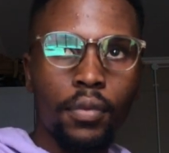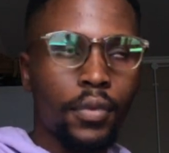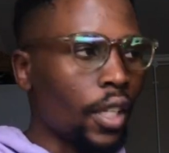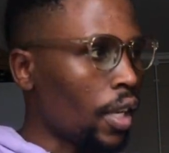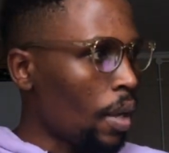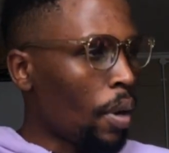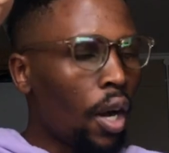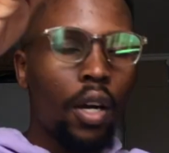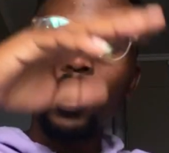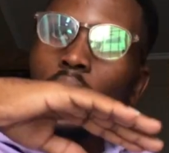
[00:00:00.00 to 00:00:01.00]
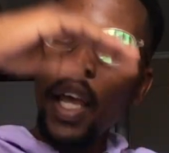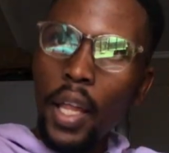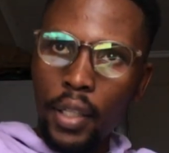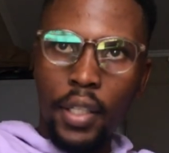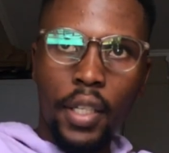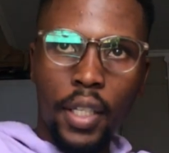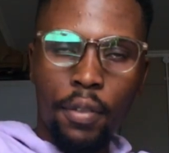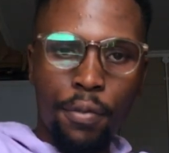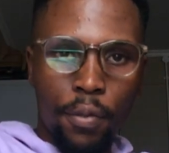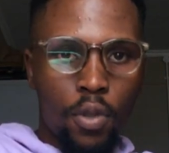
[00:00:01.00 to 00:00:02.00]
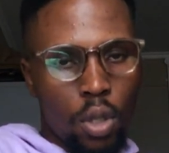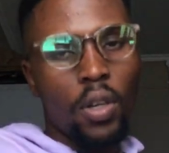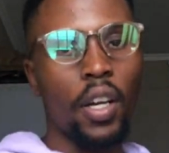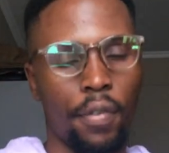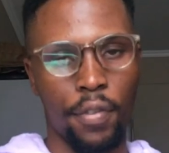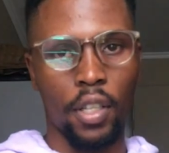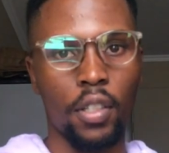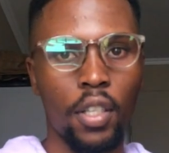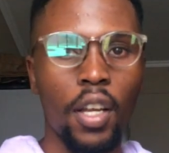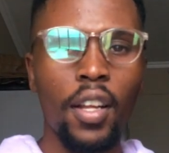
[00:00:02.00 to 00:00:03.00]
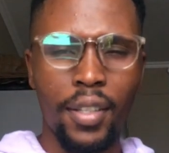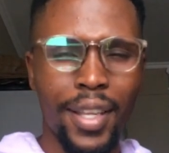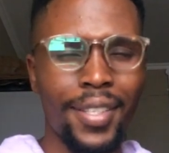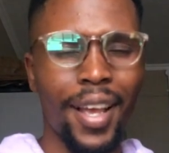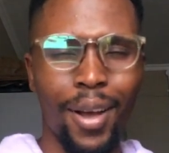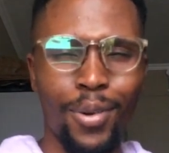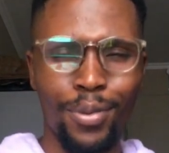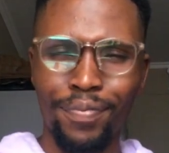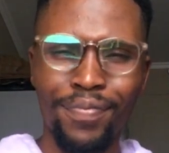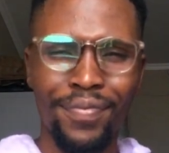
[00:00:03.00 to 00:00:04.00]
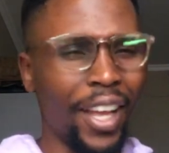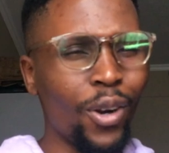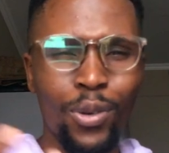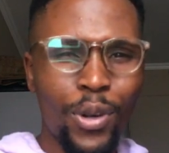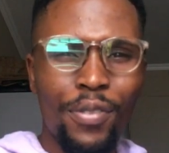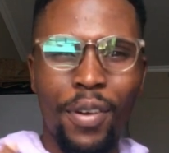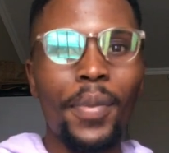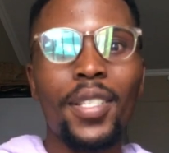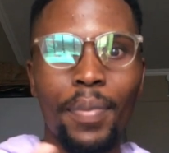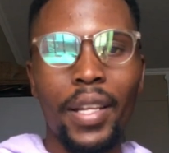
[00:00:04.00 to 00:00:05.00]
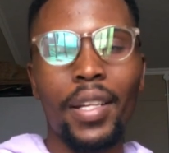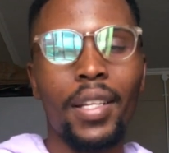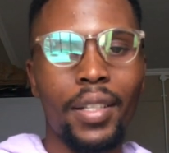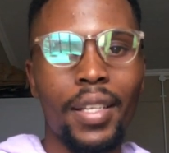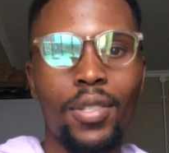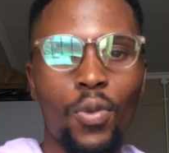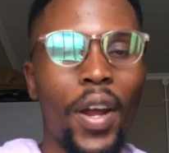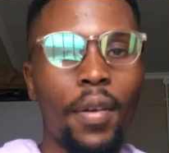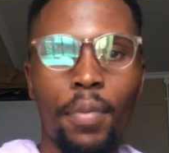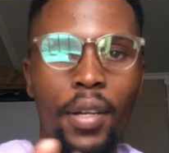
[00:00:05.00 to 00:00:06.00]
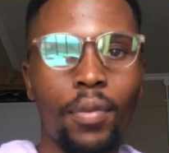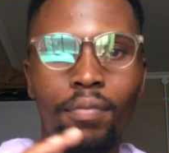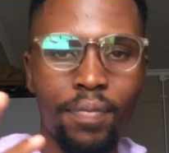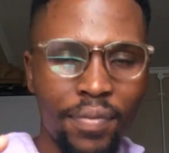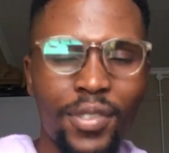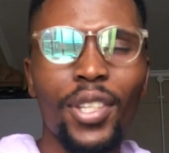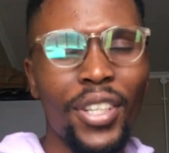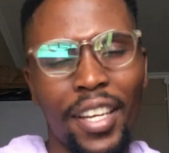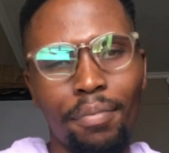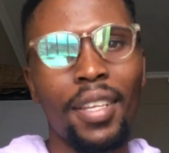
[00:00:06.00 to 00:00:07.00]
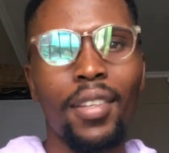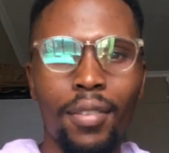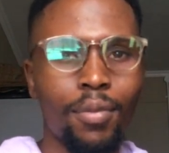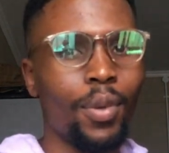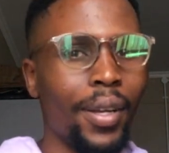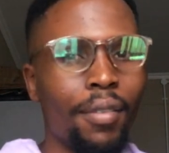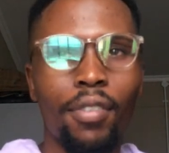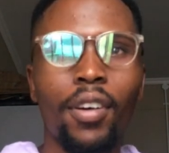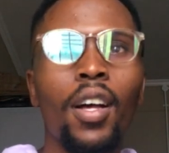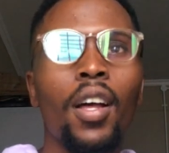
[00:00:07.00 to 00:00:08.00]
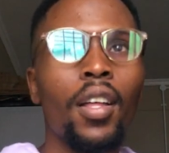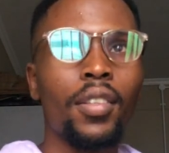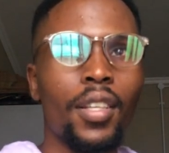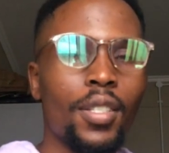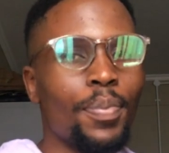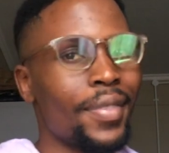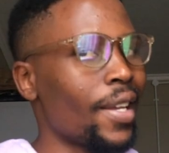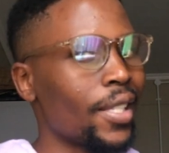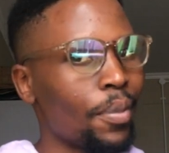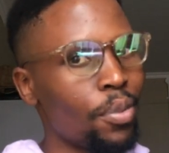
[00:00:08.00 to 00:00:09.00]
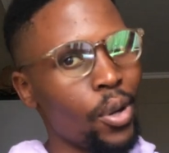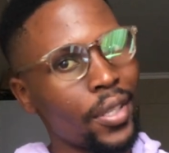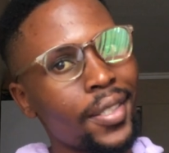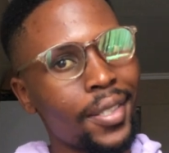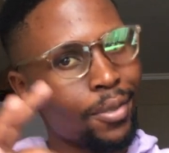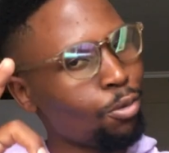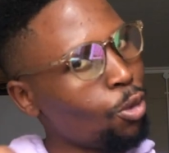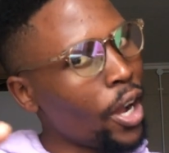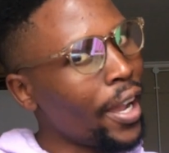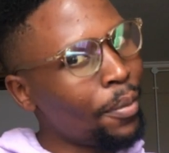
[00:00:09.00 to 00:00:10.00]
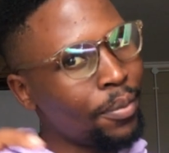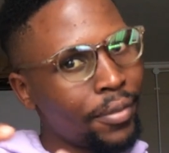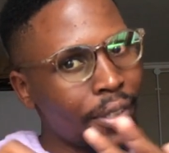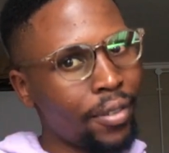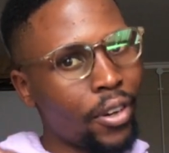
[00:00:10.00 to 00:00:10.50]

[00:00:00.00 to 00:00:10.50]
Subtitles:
the neighborhood and the soccer field. That's how, I don't know if I'm explaining this right, but you get me, whatever. That's beside the point. Why I'm